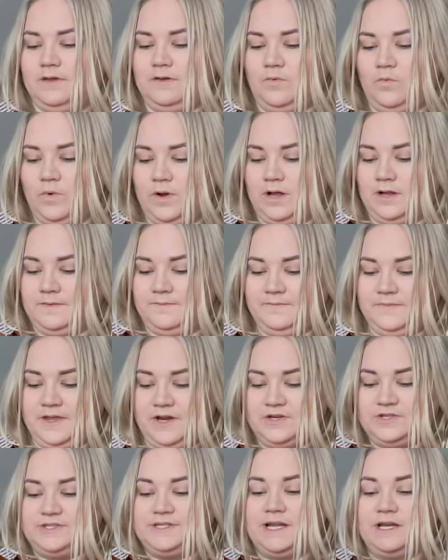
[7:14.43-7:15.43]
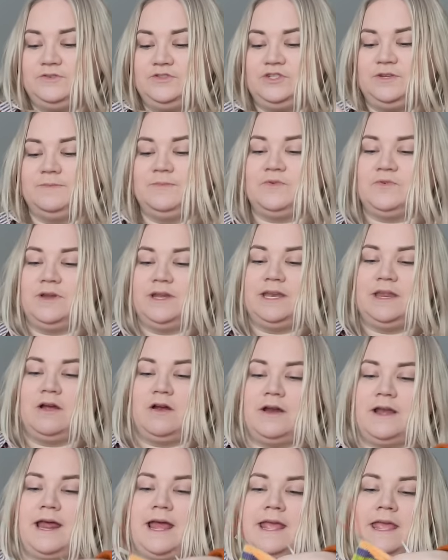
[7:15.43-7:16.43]
Well, there's now some green
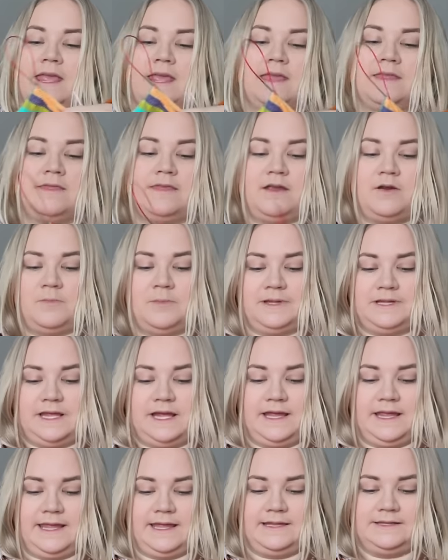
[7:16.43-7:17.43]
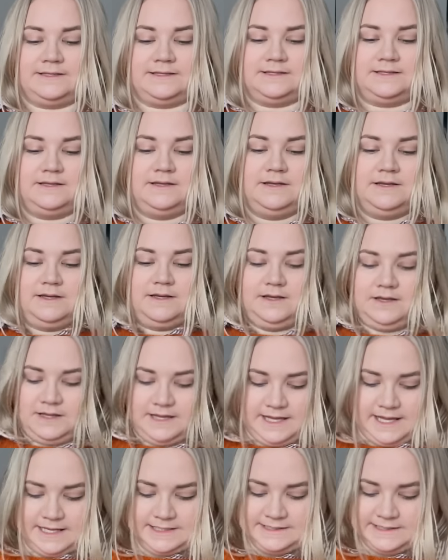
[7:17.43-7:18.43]
yarn hanging in there, but I
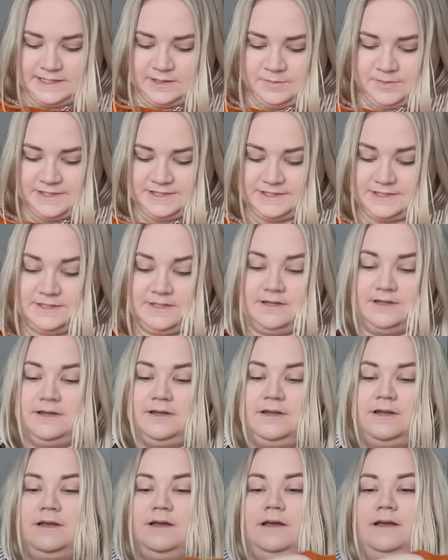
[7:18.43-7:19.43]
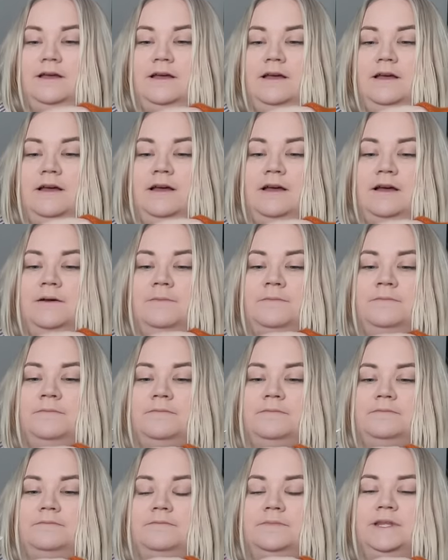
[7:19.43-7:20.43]
can't help it.
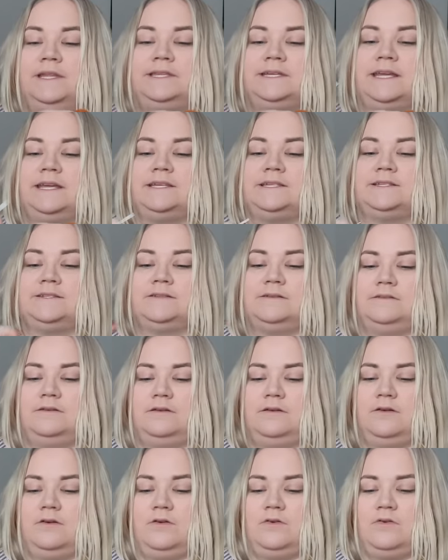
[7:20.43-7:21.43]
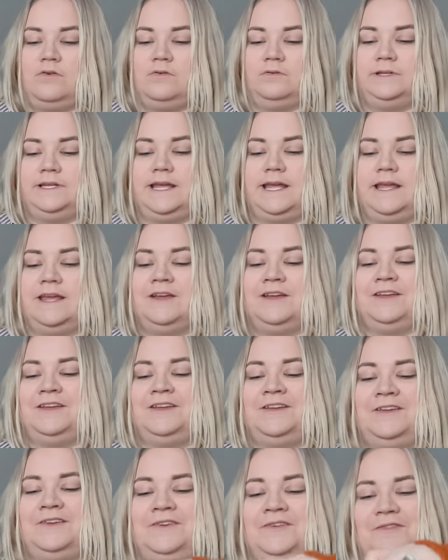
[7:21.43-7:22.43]
it takes a whole day
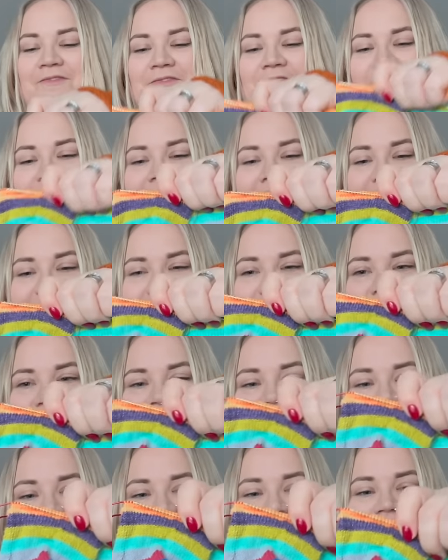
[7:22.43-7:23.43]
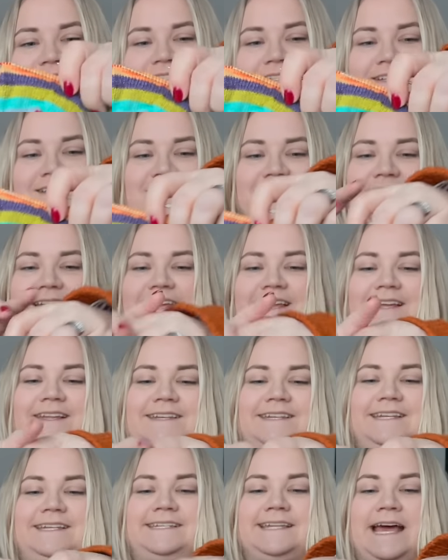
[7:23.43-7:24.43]
if I now start
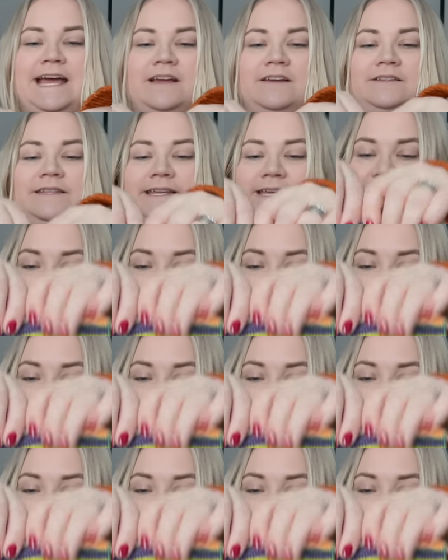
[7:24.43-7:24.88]
detangling